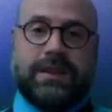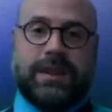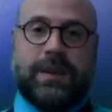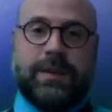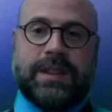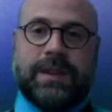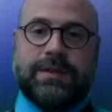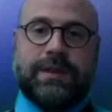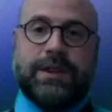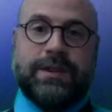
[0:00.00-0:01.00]
How many times
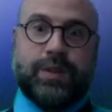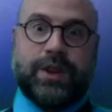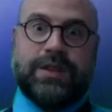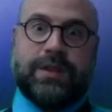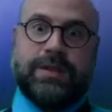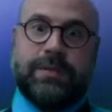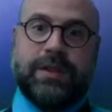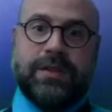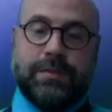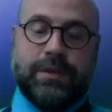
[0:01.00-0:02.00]
have you heard the book is always better
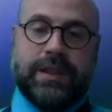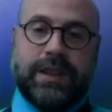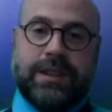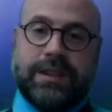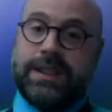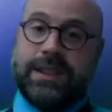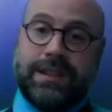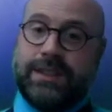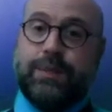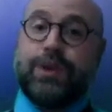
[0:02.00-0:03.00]
than the movie?
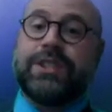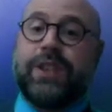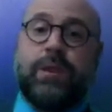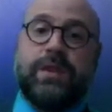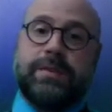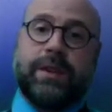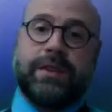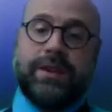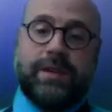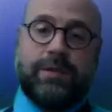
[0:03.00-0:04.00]
The book is always better
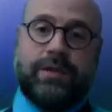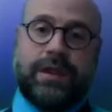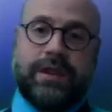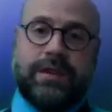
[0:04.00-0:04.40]
than the movie.